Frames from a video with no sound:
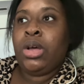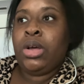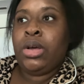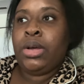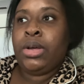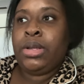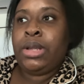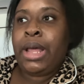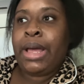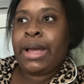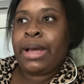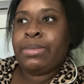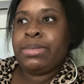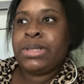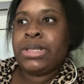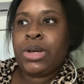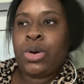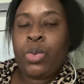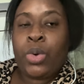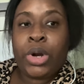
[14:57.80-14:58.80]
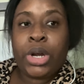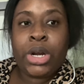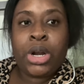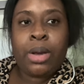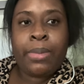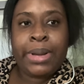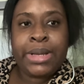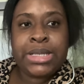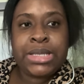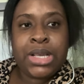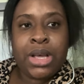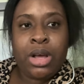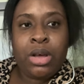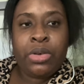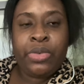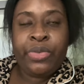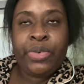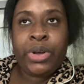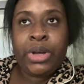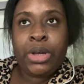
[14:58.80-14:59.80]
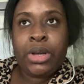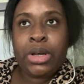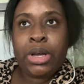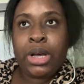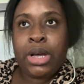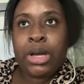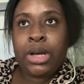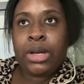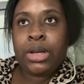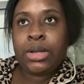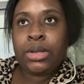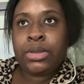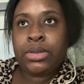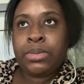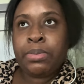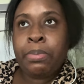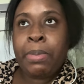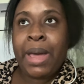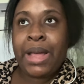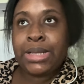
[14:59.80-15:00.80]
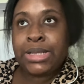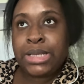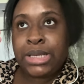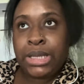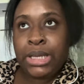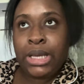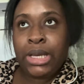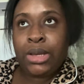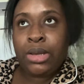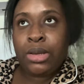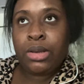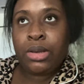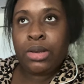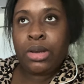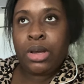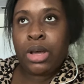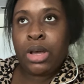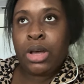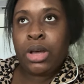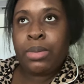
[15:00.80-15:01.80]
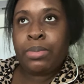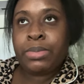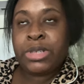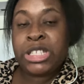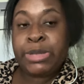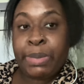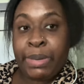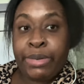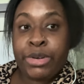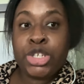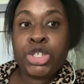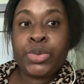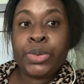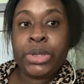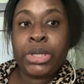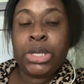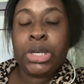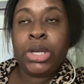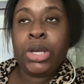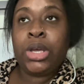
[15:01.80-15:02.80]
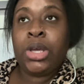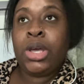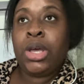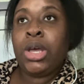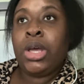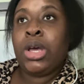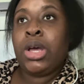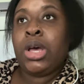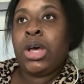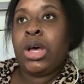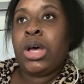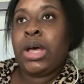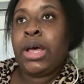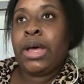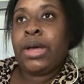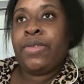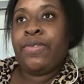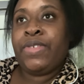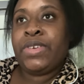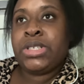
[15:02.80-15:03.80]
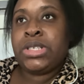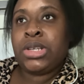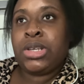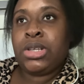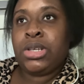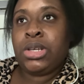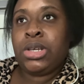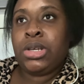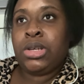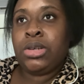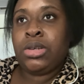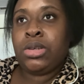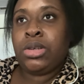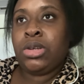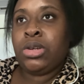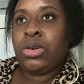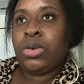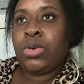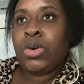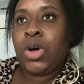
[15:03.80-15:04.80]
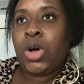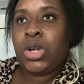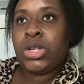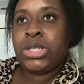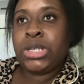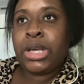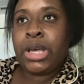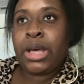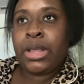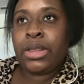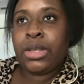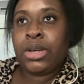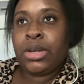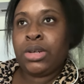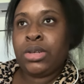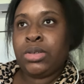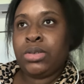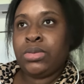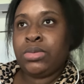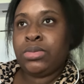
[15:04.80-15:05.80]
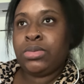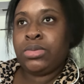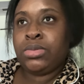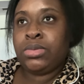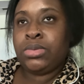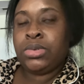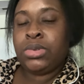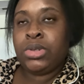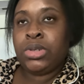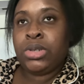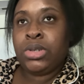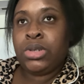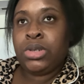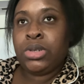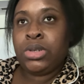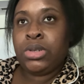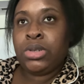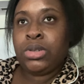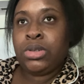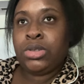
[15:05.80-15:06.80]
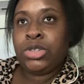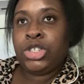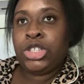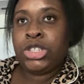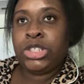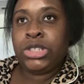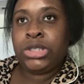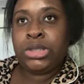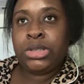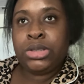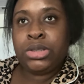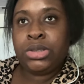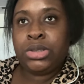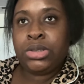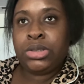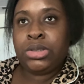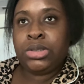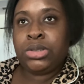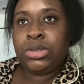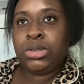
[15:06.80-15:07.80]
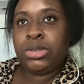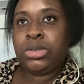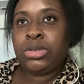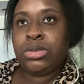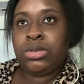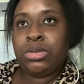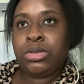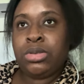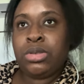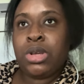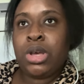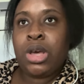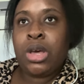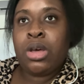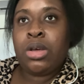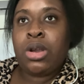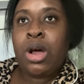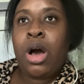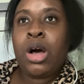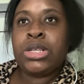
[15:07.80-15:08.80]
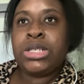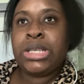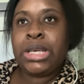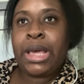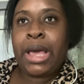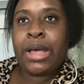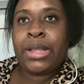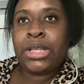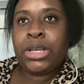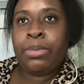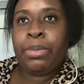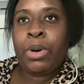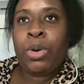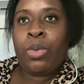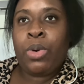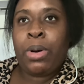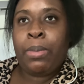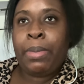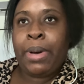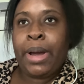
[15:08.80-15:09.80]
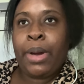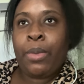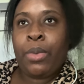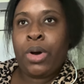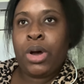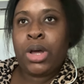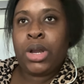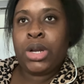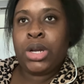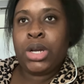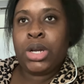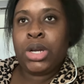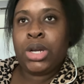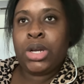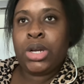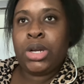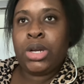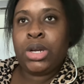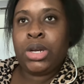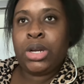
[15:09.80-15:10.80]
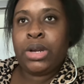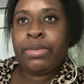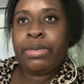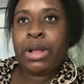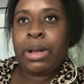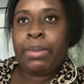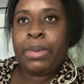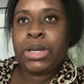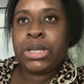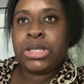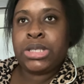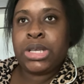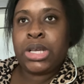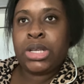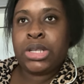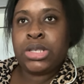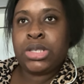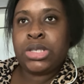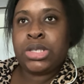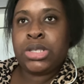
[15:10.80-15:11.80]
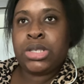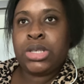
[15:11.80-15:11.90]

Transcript: like I'm still working on myself mentally, um, spiritually, and physically, you know, all together, just all together, but one by one, if that makes sense